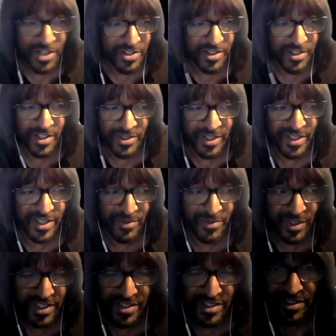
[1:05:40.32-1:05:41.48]
Daltrey can
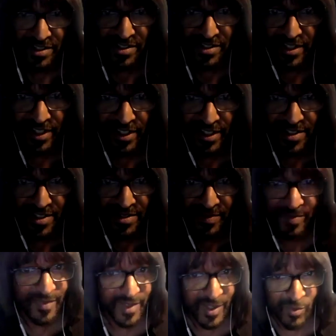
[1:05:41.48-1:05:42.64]
really still sing. That's
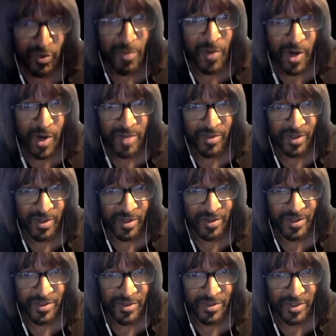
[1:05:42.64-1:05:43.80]
remarkable. He's
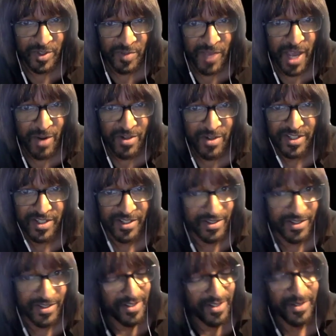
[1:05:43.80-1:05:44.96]
one of those power singers,
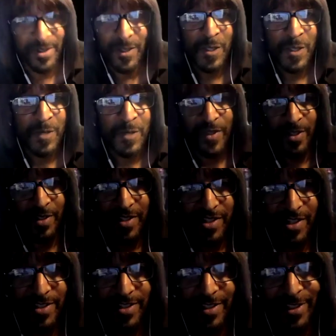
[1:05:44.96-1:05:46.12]
so yeah, it's
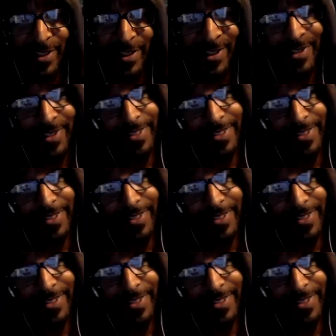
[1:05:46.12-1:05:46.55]
hard to do.